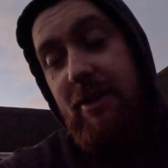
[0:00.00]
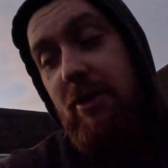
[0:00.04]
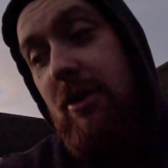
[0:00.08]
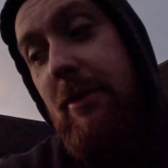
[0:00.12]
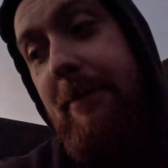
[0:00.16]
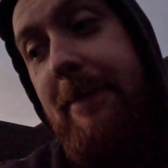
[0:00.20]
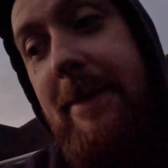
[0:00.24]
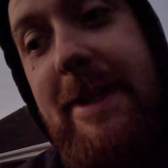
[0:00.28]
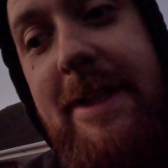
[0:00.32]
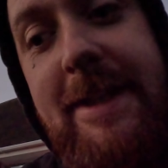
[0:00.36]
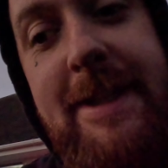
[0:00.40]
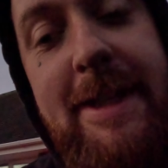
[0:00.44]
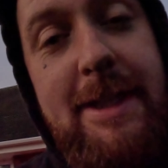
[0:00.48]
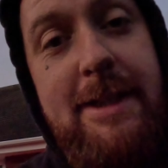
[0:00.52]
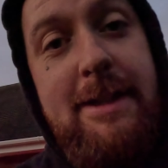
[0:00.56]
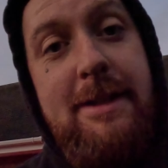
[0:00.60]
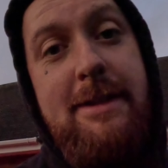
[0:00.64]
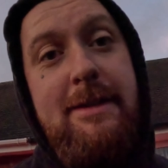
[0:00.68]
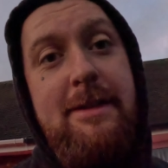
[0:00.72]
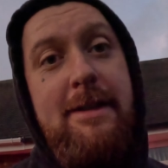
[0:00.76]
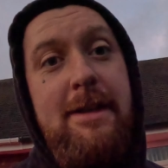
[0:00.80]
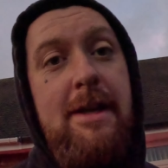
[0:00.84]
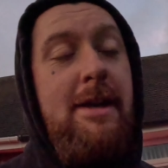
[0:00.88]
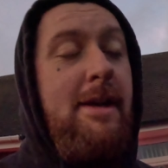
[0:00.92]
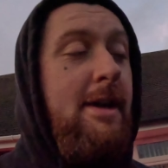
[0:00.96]
normally
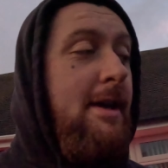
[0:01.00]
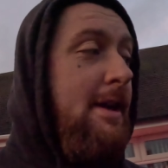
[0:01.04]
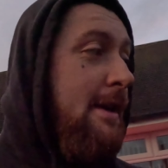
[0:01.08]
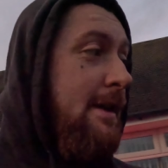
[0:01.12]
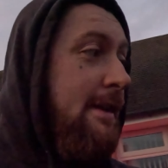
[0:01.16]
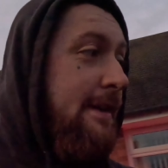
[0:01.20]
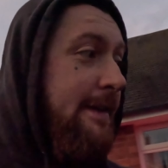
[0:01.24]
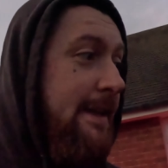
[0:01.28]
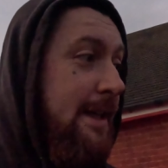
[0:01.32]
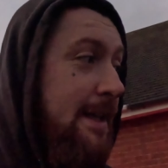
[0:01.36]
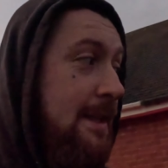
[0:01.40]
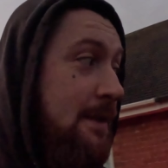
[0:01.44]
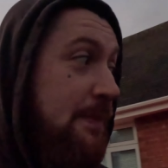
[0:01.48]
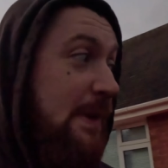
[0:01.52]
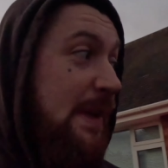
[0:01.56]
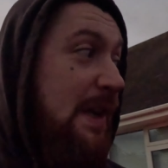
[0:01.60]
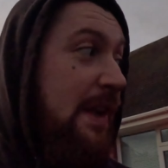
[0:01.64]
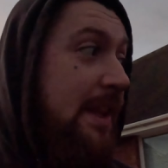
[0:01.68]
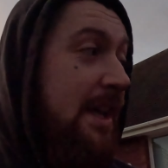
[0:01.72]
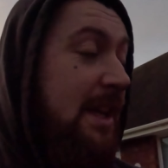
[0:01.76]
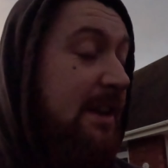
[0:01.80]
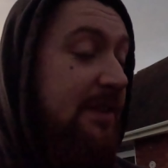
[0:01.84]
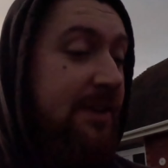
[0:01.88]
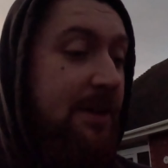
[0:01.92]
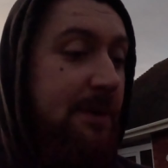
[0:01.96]
sits. That's been
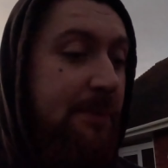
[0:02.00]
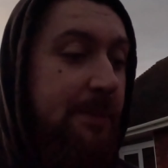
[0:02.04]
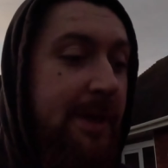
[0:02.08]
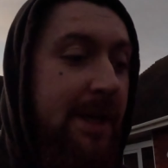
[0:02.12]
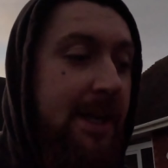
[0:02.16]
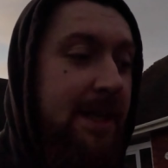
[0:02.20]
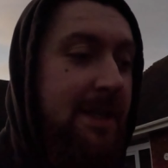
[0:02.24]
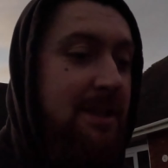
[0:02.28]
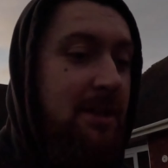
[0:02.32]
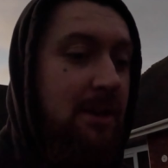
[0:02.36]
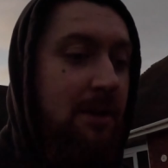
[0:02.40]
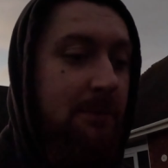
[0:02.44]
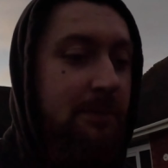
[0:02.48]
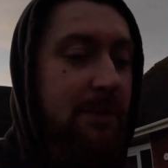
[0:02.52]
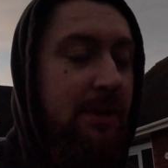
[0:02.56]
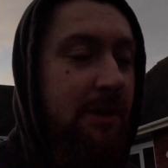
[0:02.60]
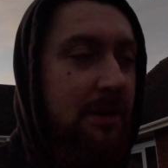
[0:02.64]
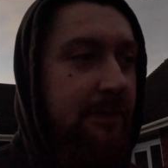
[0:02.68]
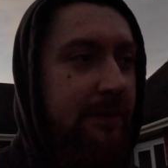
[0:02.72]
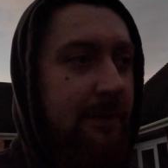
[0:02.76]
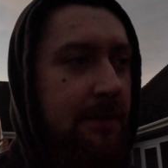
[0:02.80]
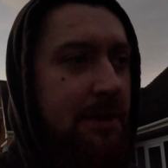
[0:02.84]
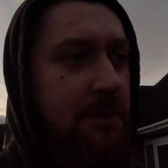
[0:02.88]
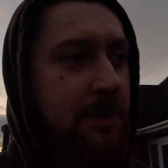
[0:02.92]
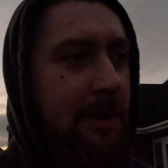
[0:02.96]
on there for a bit, it's not
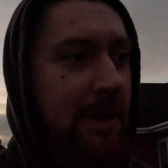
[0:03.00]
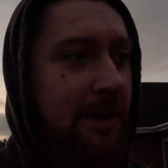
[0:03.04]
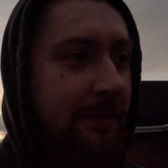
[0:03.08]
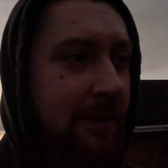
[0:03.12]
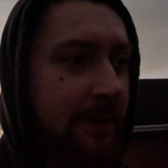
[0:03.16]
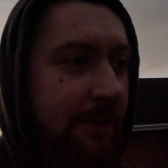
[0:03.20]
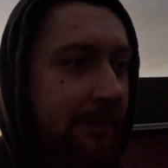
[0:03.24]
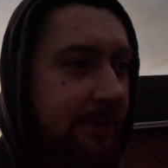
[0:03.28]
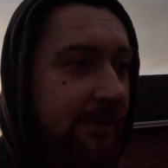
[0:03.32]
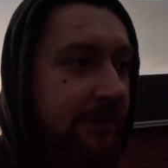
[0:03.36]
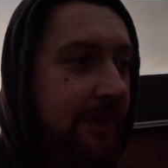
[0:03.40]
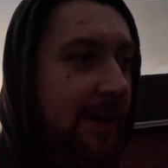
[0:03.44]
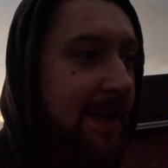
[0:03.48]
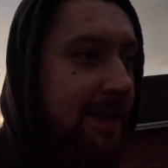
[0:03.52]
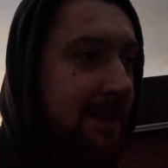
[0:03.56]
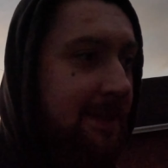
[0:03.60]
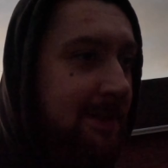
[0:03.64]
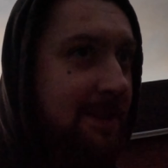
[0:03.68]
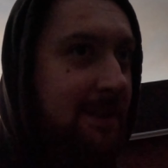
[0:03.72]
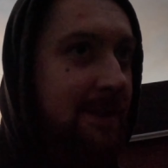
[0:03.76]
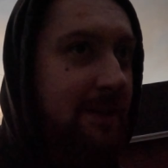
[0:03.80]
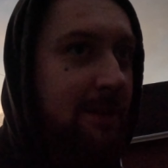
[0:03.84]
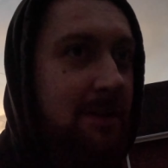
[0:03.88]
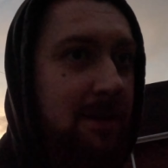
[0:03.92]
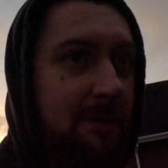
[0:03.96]
moved. I'm just waiting for the
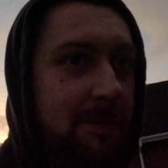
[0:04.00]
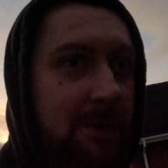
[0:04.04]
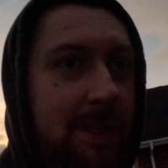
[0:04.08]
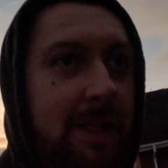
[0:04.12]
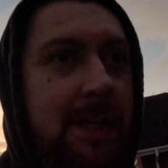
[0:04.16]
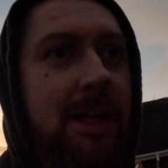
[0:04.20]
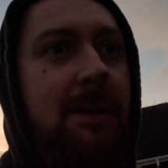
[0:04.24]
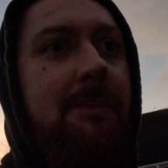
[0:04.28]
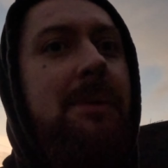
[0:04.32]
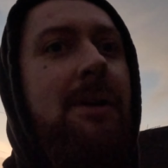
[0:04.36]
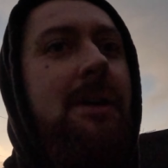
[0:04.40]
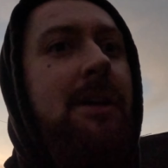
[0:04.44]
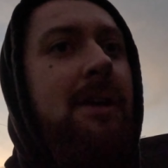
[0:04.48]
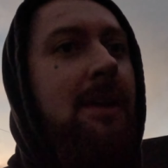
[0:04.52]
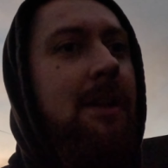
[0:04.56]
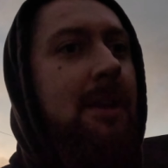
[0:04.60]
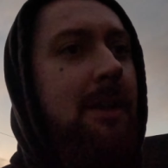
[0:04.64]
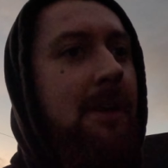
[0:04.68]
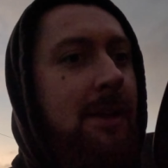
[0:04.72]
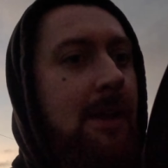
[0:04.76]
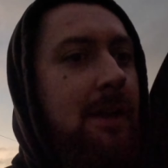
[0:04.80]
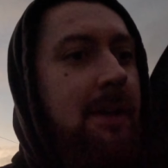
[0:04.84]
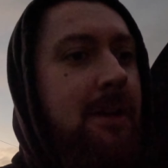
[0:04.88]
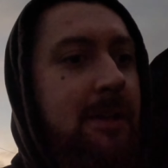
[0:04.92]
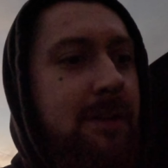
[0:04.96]
fans to come on in.
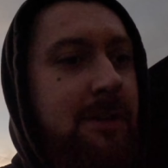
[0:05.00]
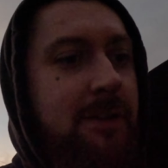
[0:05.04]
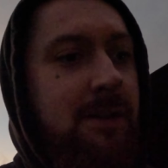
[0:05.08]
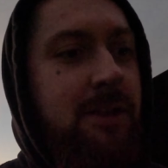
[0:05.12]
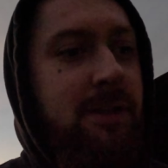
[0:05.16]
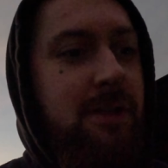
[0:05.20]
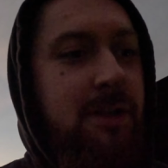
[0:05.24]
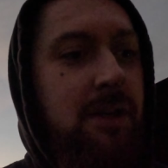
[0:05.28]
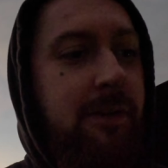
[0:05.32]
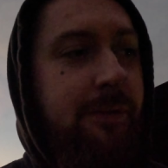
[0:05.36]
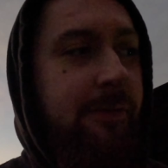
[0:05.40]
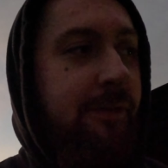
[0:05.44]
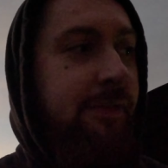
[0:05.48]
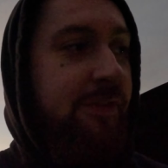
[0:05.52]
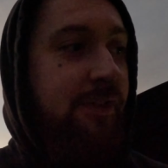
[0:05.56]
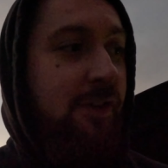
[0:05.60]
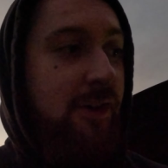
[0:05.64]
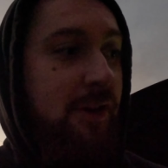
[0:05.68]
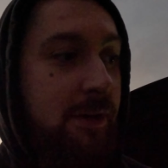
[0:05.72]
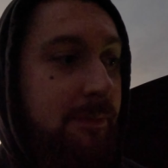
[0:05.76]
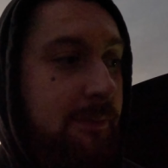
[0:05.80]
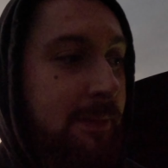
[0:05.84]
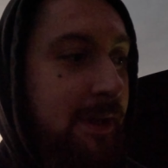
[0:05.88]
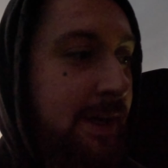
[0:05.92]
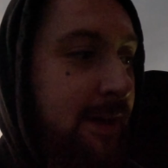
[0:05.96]
Just to
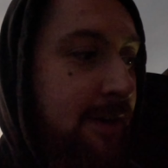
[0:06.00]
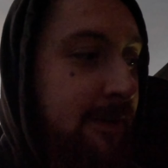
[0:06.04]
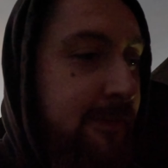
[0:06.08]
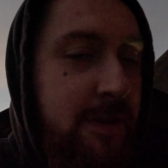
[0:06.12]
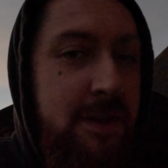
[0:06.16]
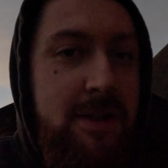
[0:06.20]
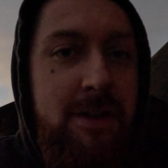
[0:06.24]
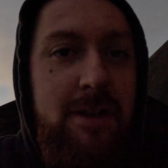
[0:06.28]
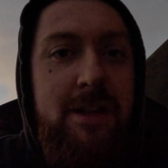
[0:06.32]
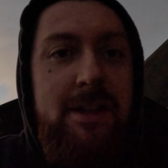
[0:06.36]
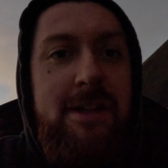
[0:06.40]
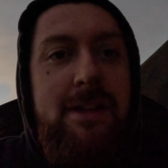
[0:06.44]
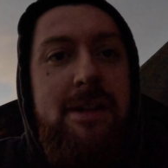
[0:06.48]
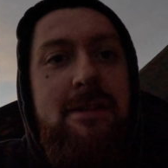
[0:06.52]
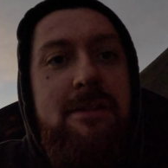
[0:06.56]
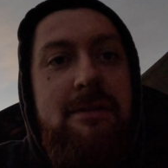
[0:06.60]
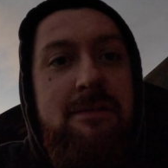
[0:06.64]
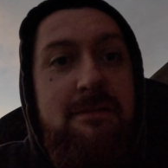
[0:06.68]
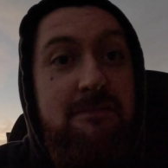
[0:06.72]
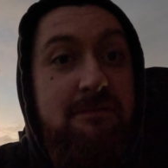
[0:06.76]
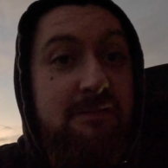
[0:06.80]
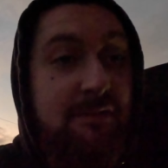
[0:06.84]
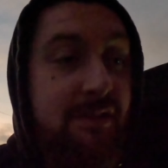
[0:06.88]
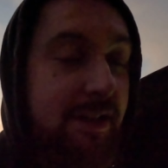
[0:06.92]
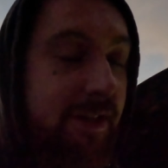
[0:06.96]
confirm that obviously
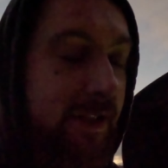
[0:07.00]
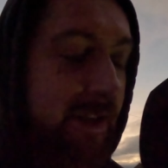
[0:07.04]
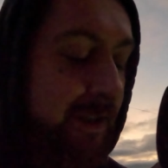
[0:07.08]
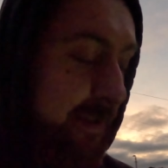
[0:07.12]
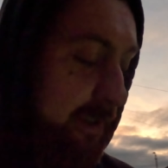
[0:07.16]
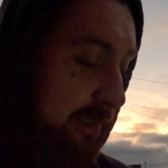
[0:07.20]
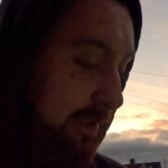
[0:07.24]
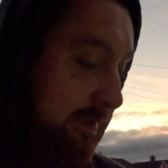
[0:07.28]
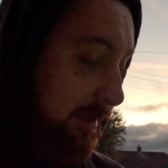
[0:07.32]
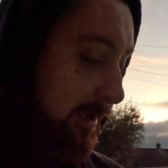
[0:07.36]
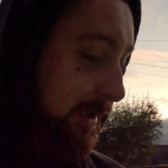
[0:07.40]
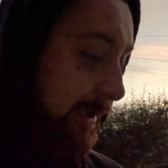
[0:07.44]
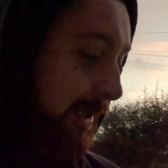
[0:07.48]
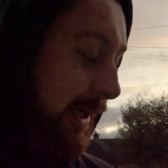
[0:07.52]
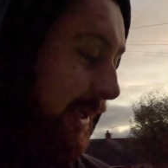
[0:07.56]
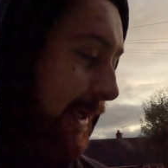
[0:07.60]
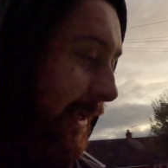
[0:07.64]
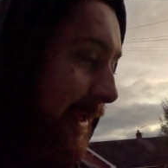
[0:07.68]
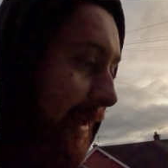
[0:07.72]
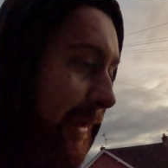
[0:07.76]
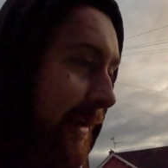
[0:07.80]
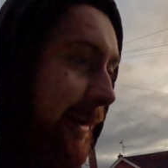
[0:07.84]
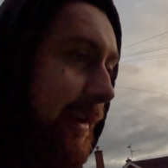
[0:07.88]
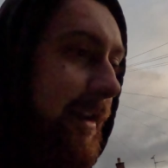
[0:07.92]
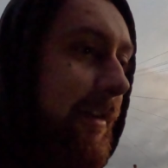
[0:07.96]
it's
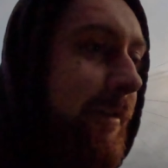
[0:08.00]
circulating and